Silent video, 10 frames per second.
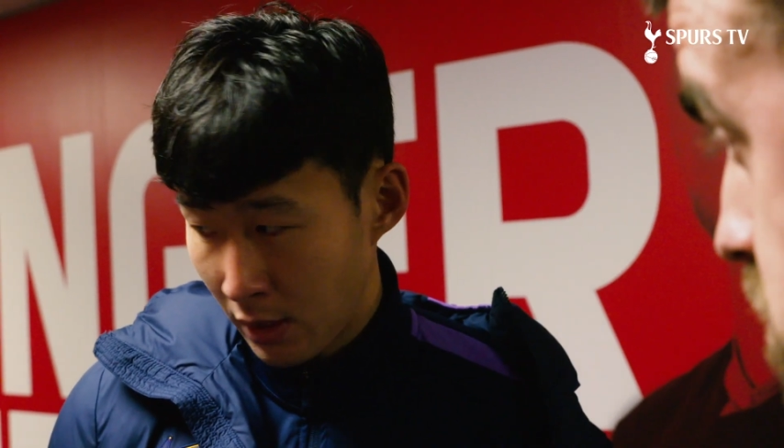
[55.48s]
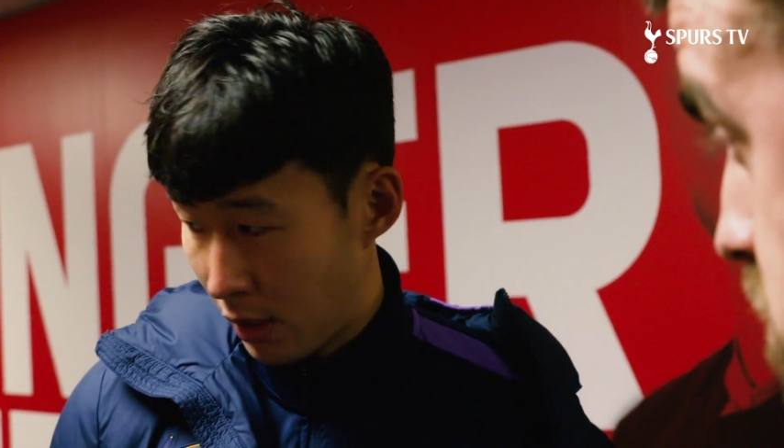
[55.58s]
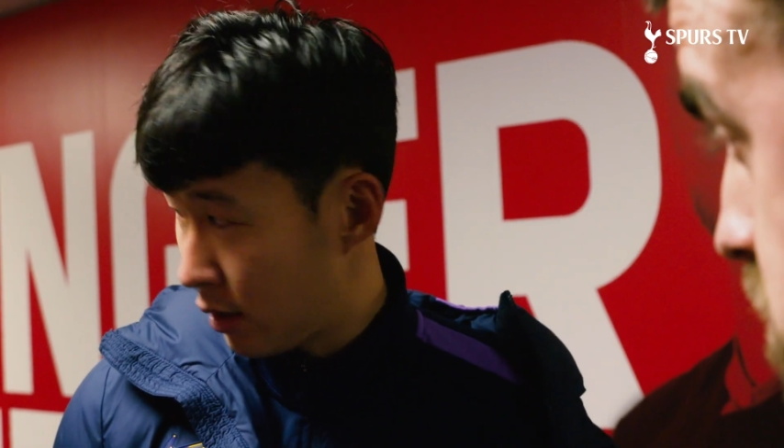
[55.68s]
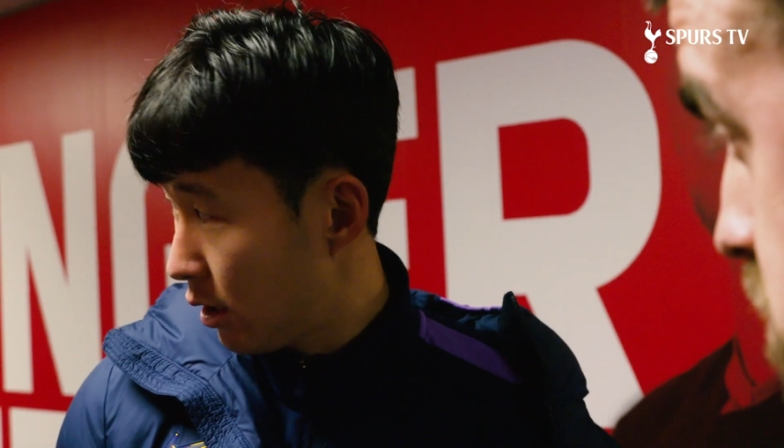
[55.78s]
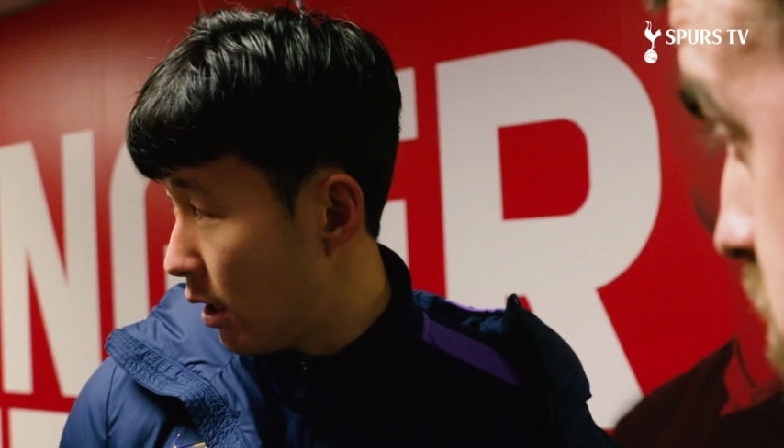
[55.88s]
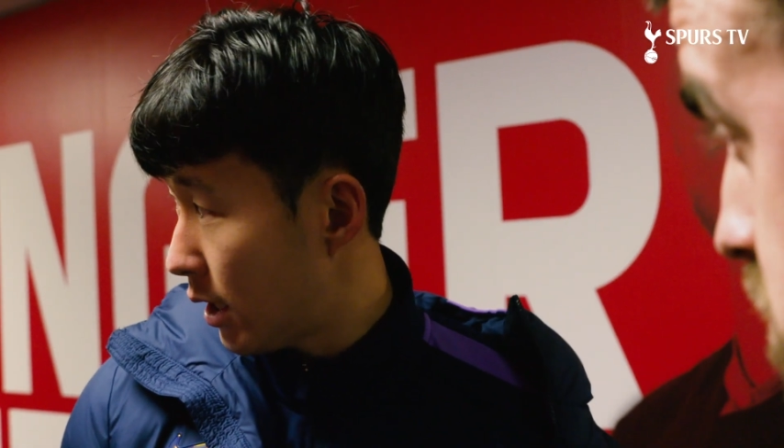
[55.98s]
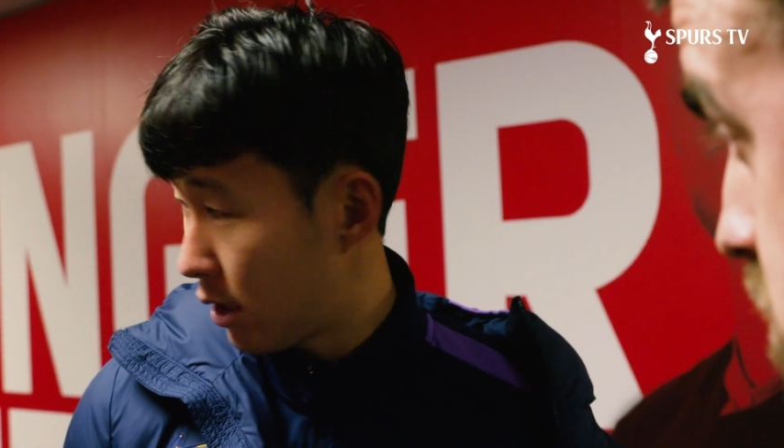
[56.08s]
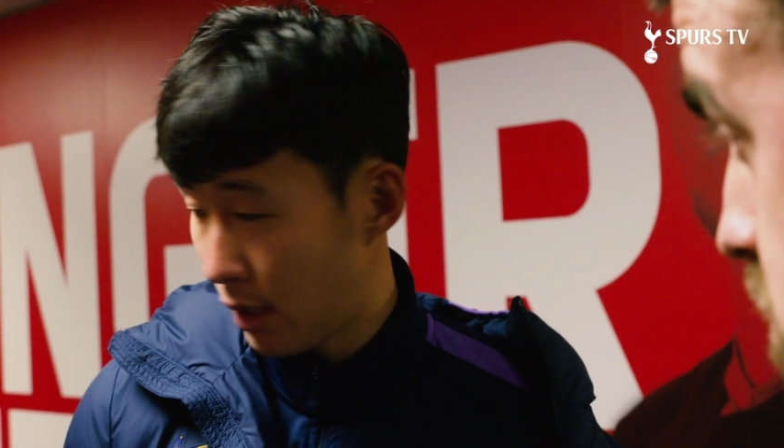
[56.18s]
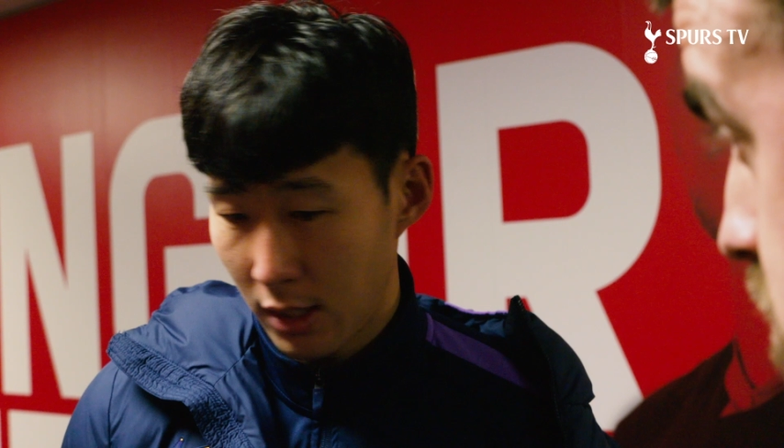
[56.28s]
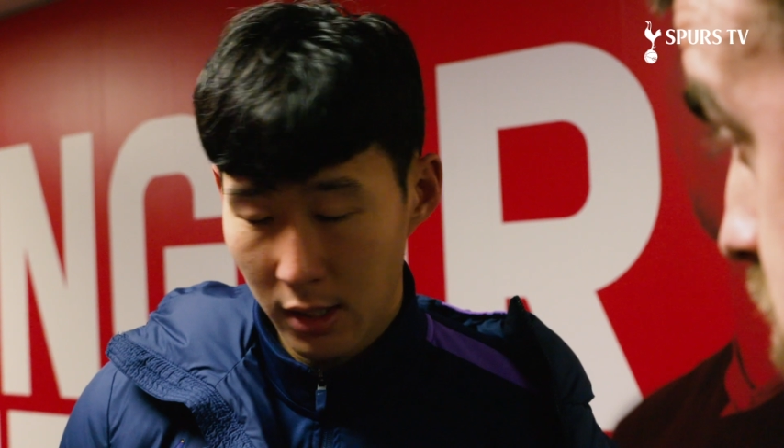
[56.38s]
I think the
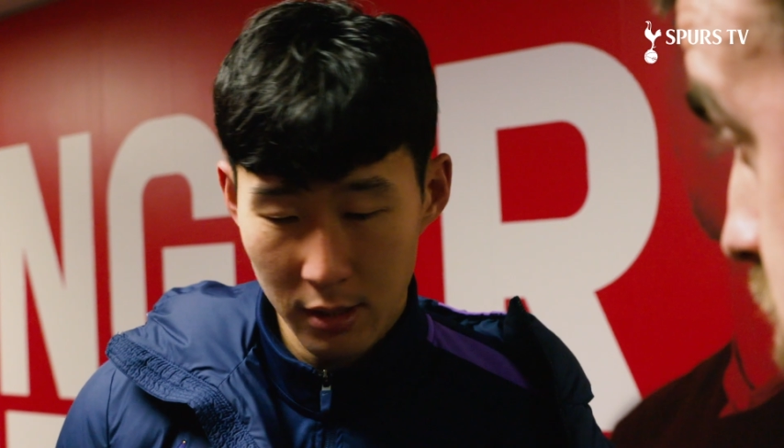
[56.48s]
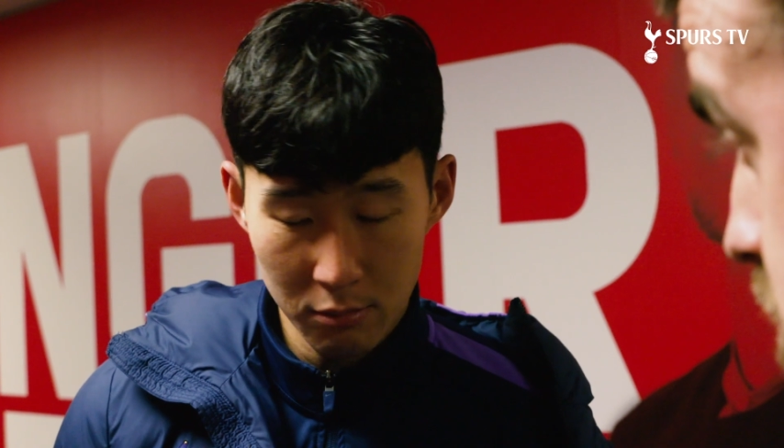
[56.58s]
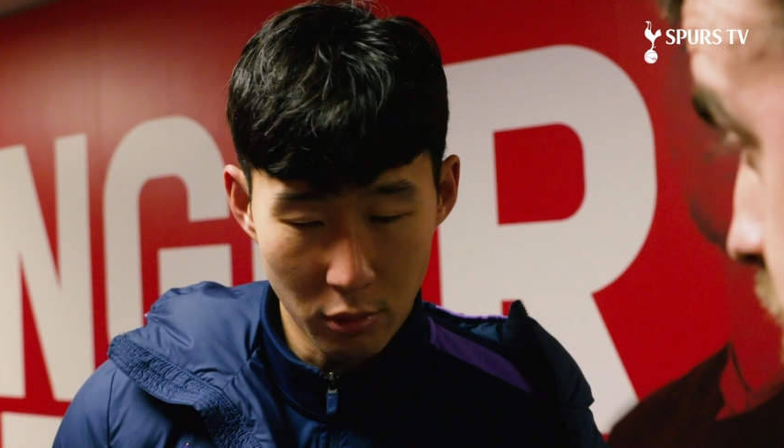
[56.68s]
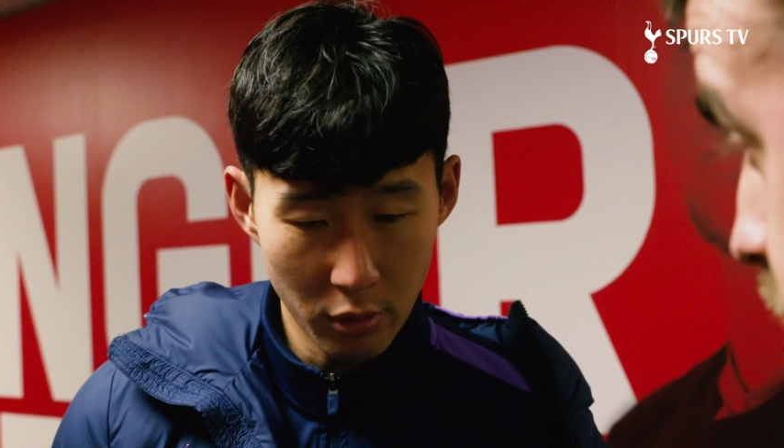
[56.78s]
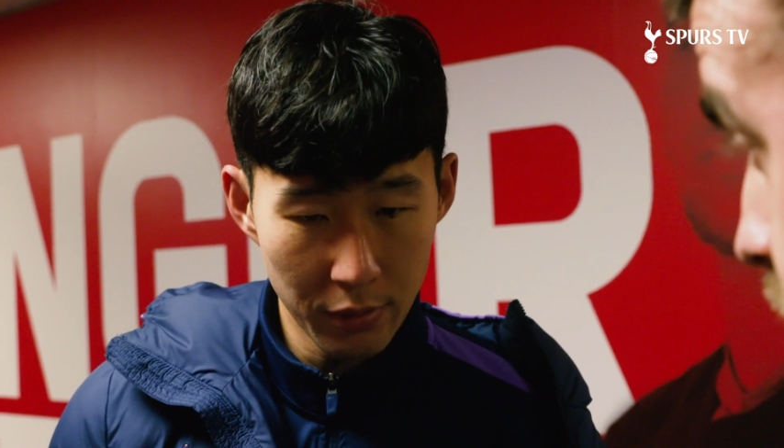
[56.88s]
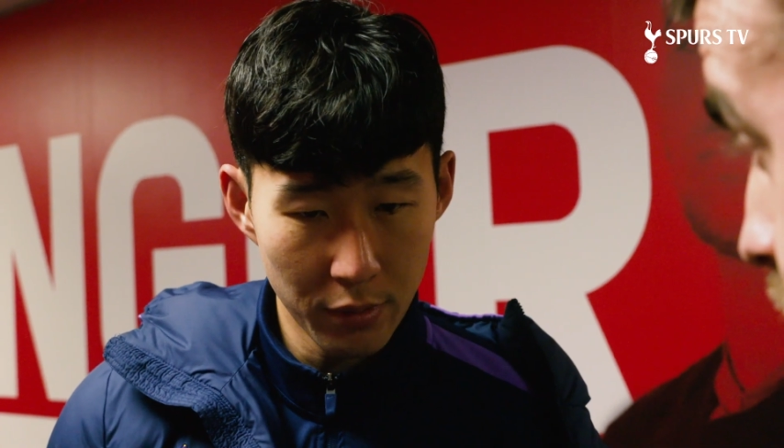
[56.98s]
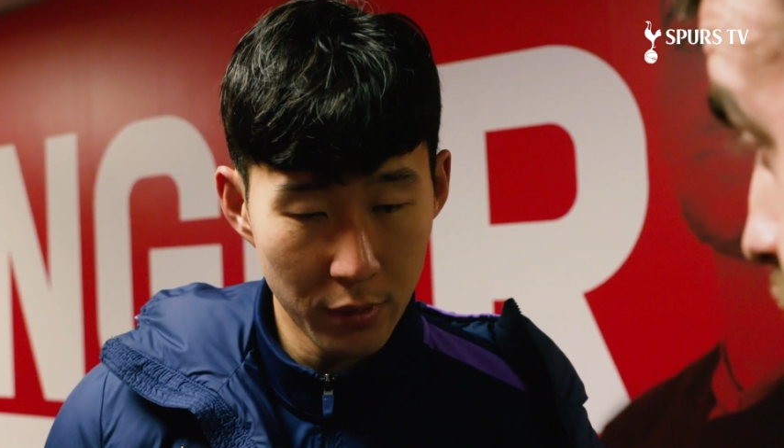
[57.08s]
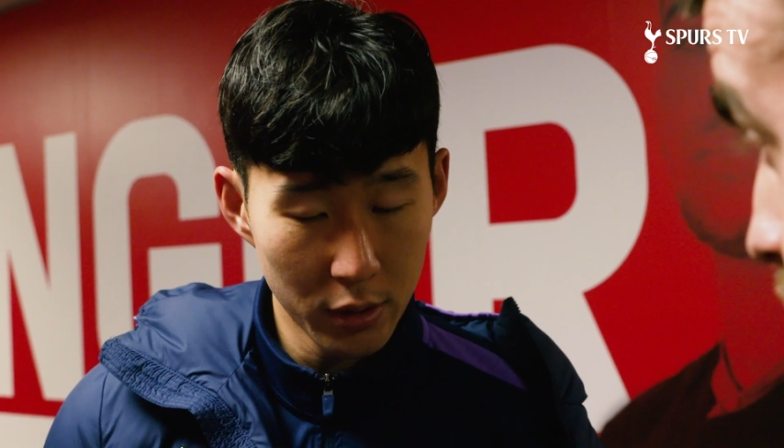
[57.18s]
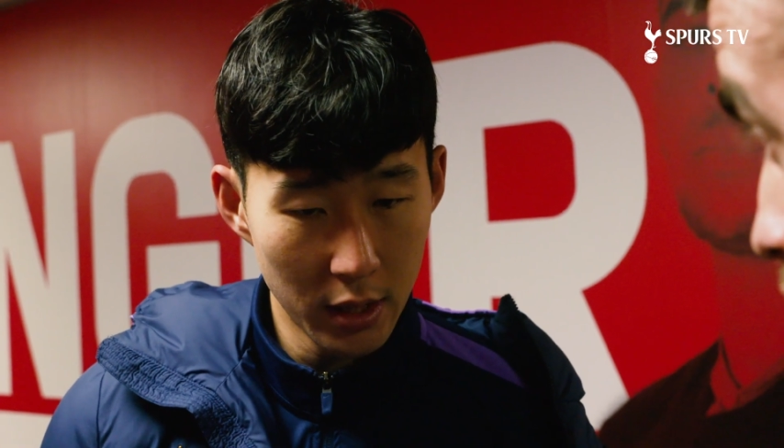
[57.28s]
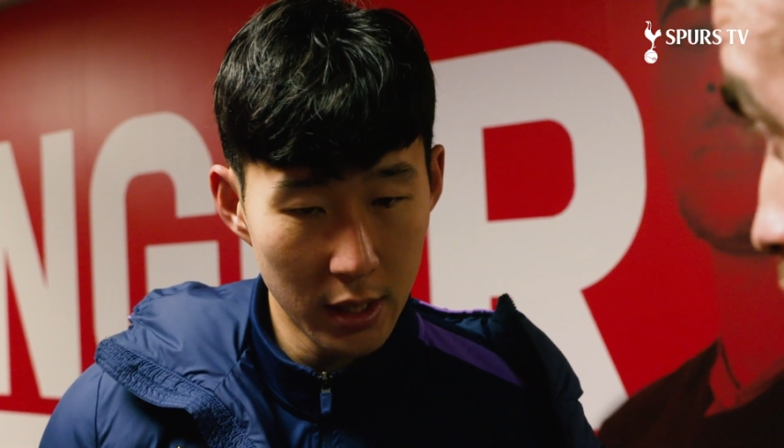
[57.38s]
lads, I'm grateful for the